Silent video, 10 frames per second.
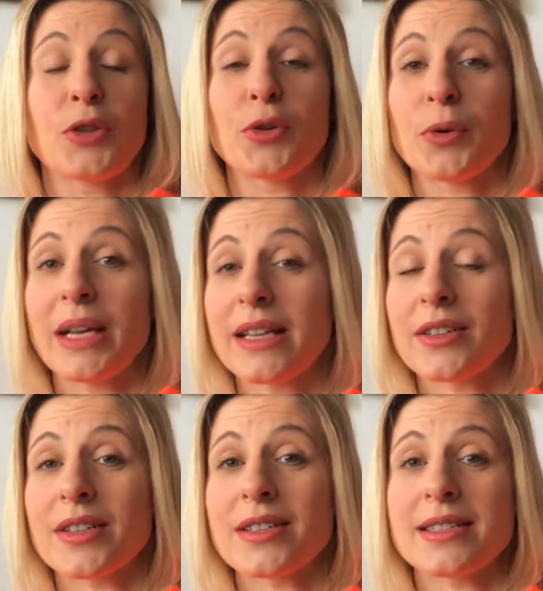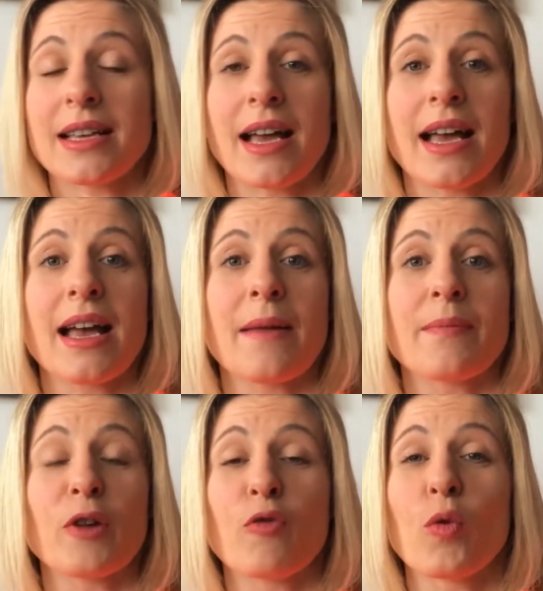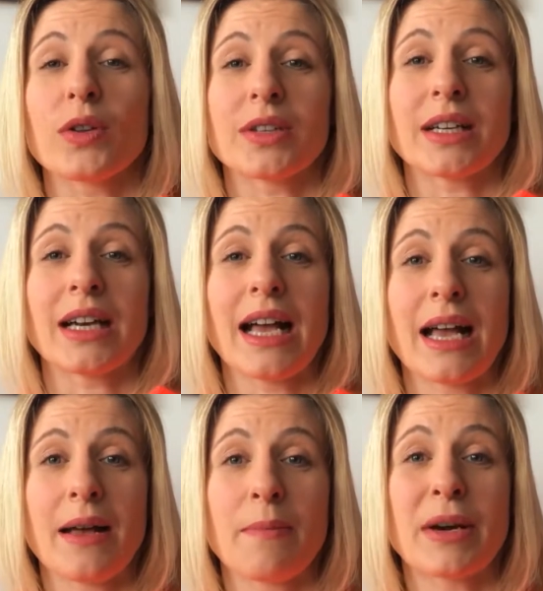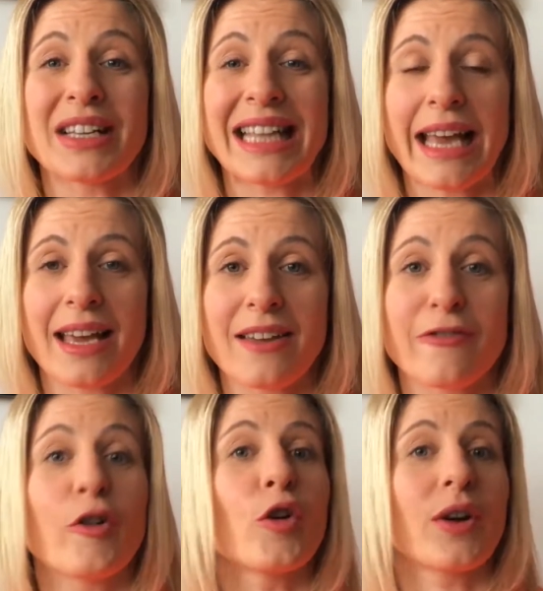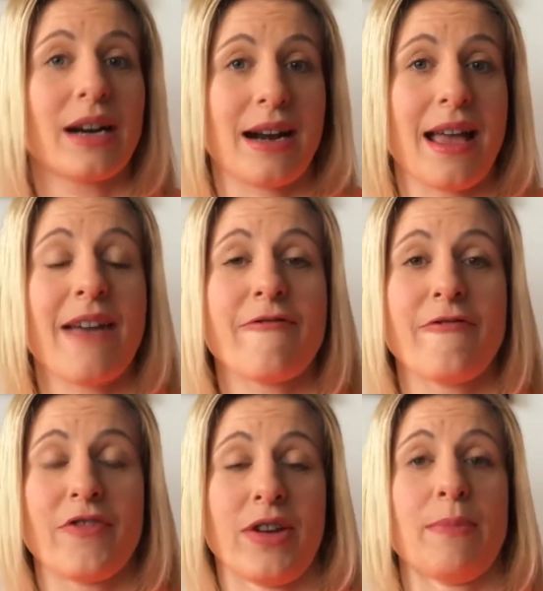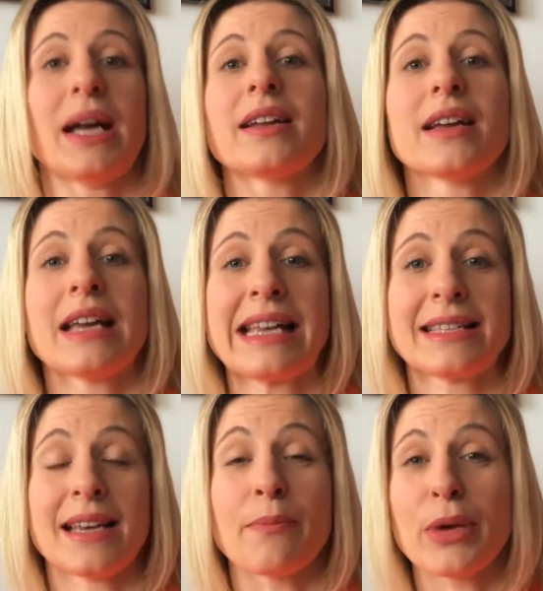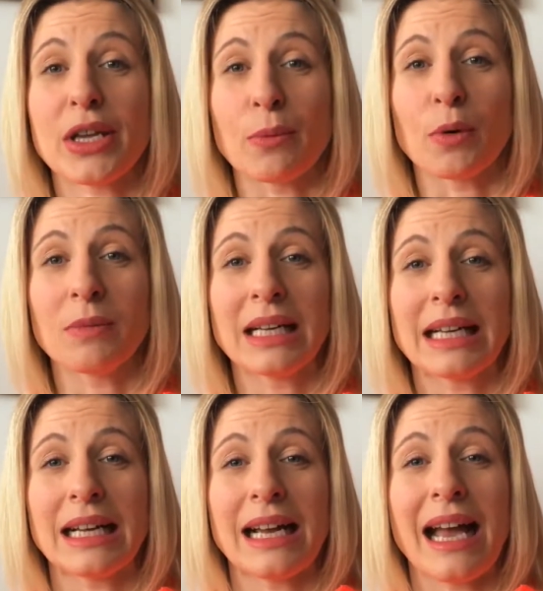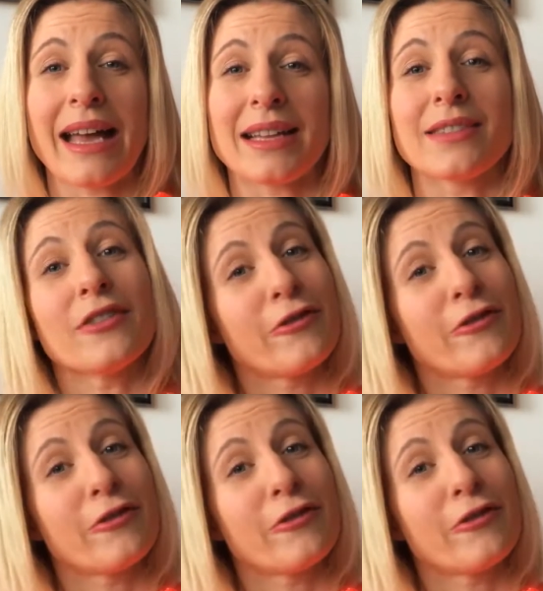2 liters of water per day for everybody is a minimum, and